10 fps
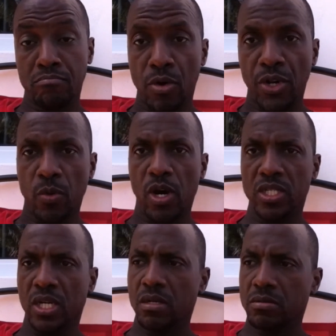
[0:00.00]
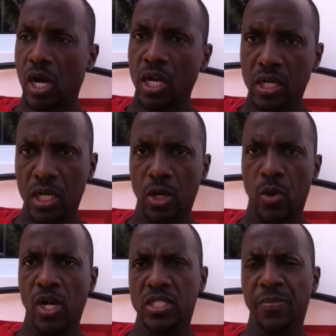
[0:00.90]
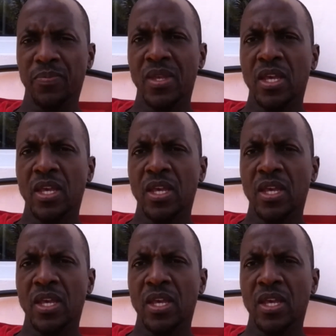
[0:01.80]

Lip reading: muddy water, unclear water.